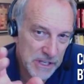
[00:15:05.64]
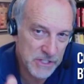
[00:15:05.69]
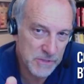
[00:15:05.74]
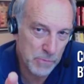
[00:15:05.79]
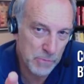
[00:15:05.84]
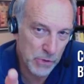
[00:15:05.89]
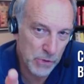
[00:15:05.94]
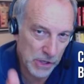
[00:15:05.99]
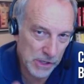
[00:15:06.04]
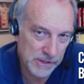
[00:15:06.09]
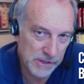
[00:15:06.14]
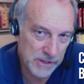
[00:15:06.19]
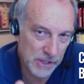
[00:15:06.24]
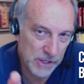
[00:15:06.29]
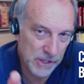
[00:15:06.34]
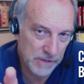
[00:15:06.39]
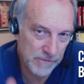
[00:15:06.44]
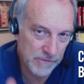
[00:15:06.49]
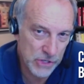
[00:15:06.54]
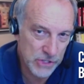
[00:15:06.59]
Smith's book,
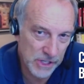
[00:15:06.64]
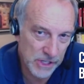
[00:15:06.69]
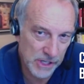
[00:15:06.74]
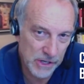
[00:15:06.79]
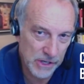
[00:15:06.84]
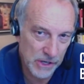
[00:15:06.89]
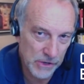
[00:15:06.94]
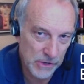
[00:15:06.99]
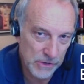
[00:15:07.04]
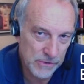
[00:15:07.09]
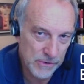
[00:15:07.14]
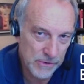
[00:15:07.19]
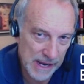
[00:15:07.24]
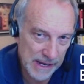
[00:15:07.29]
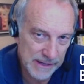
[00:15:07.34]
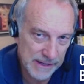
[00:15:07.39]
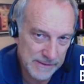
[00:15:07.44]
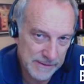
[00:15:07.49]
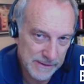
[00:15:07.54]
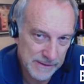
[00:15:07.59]
The Conversion Code,
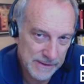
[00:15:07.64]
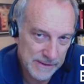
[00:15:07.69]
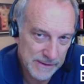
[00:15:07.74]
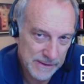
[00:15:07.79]
right?